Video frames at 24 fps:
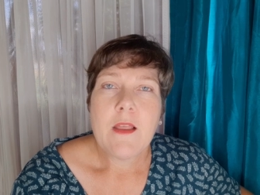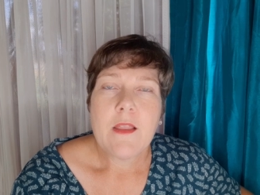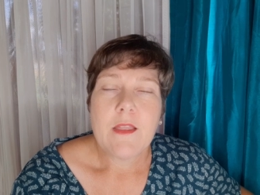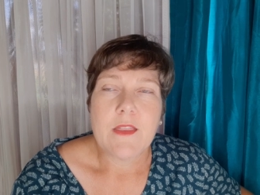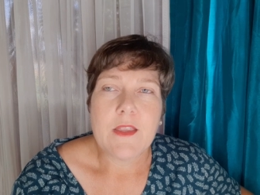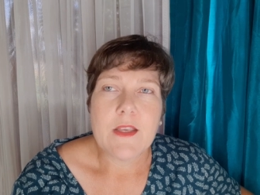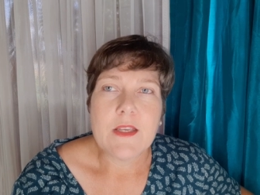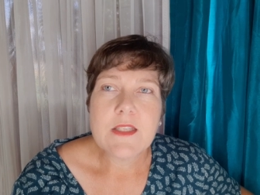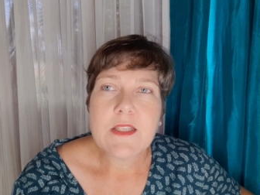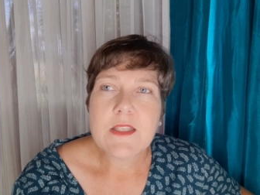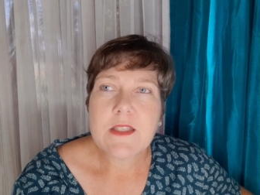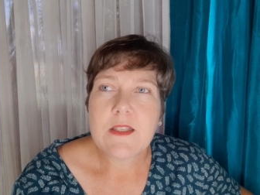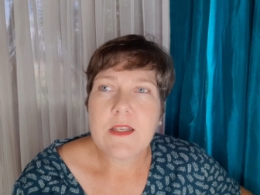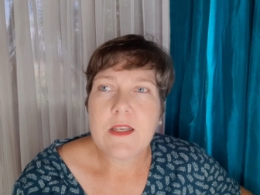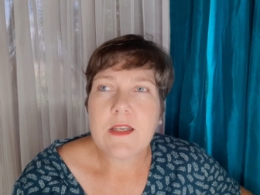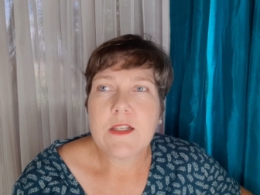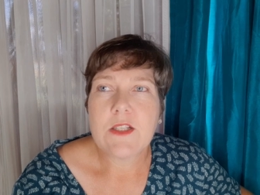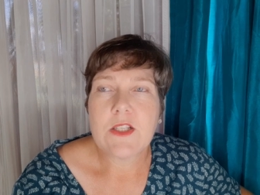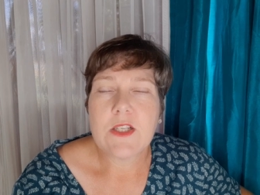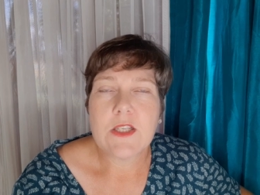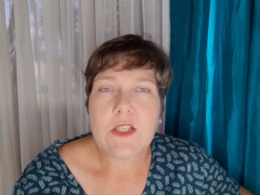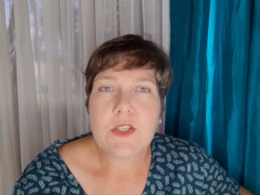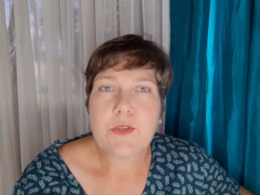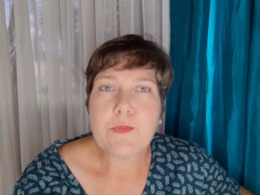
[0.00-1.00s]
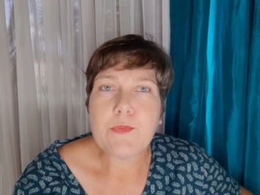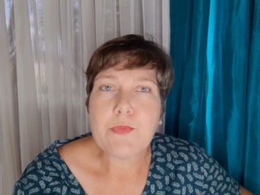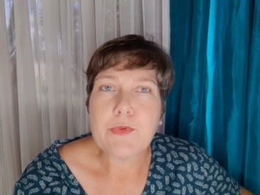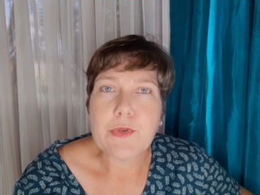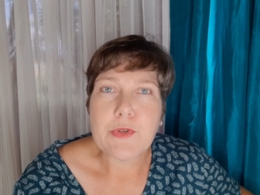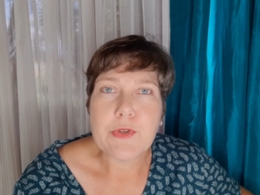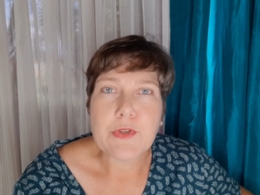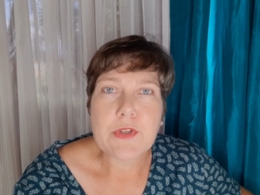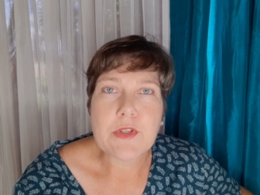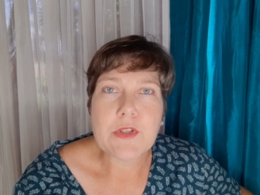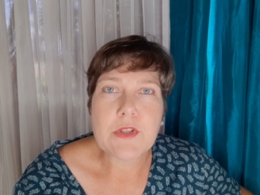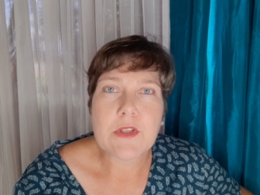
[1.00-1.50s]
This thing just
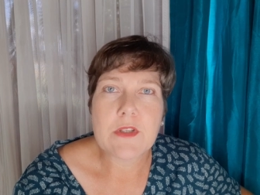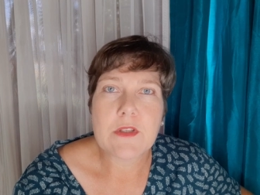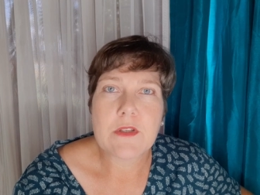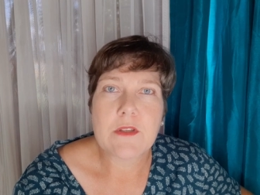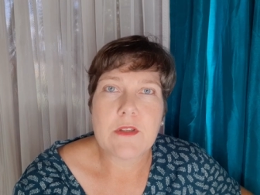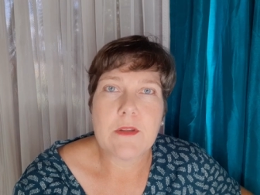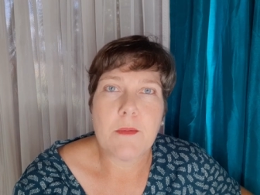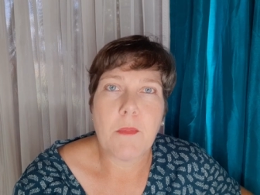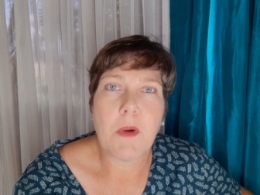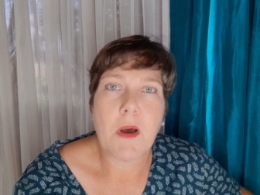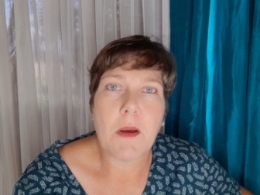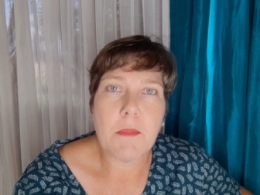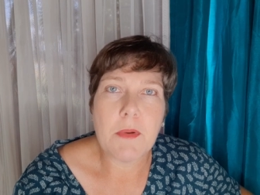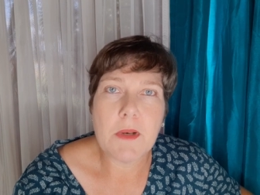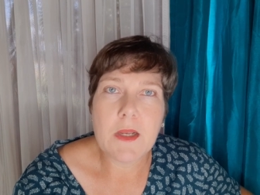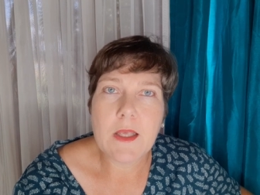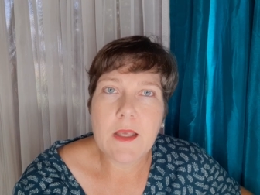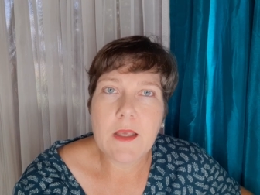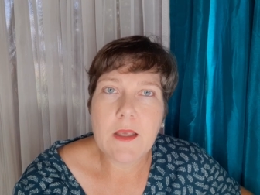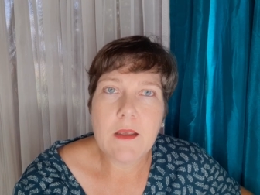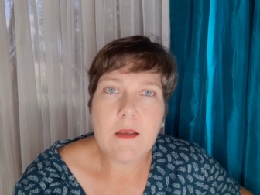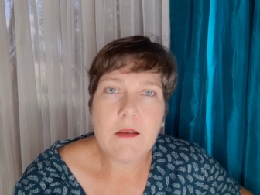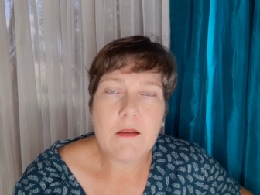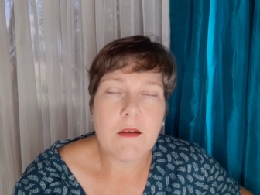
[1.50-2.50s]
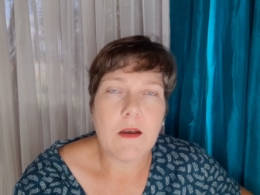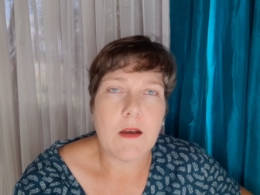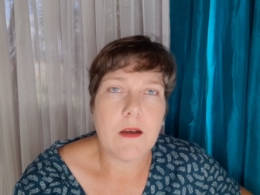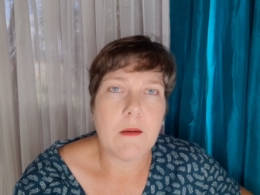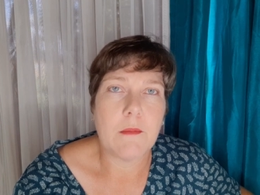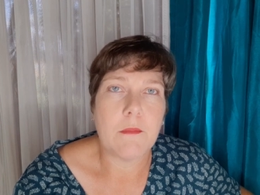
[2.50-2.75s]
boosts the bubbly,